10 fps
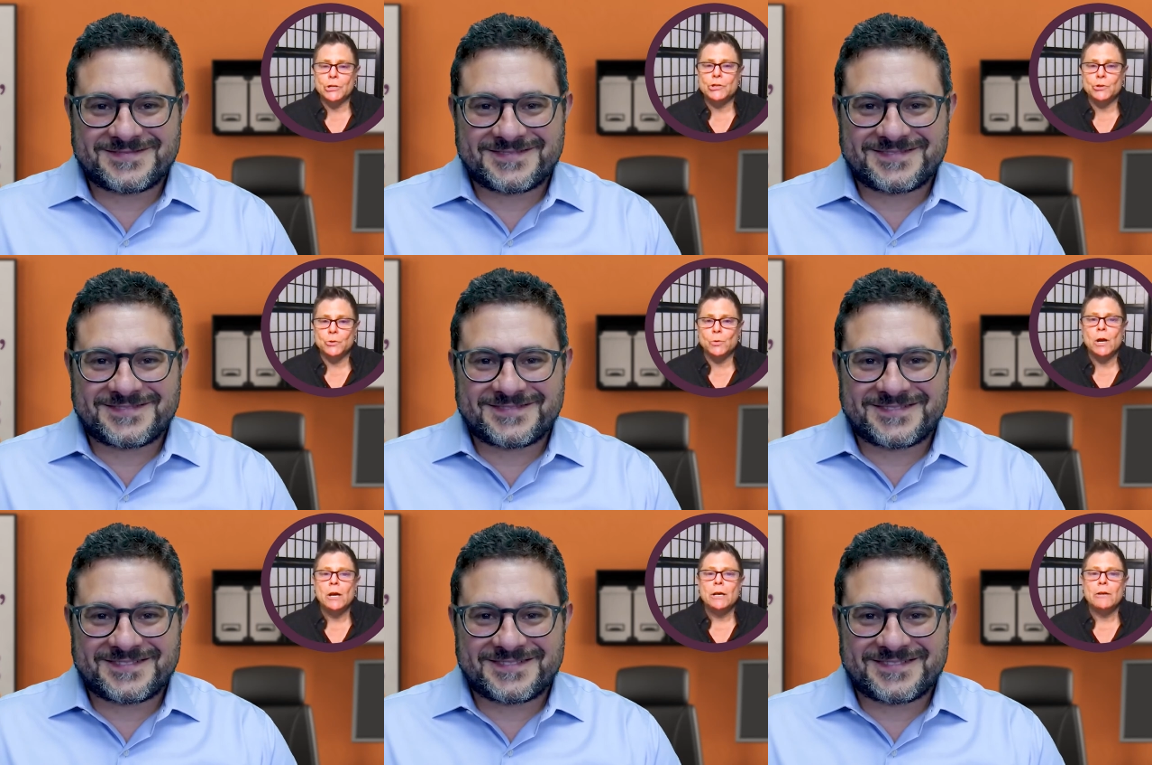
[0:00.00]
Speaker 1: to
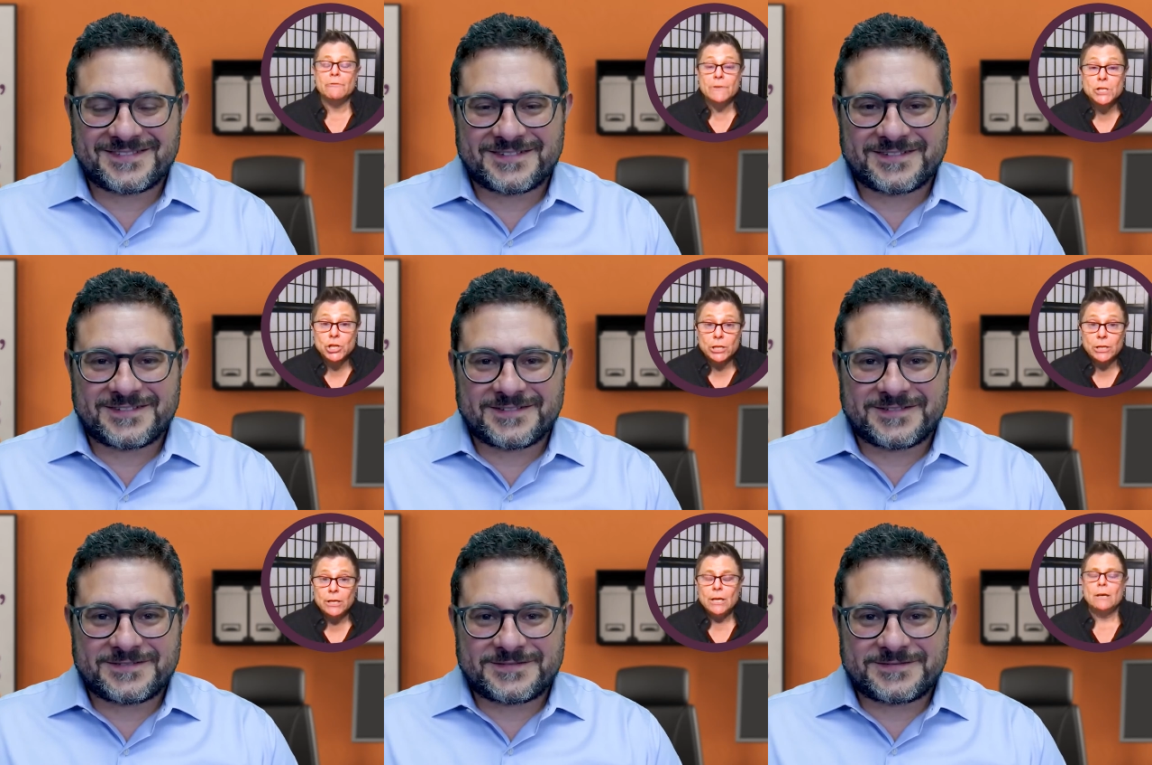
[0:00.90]
envision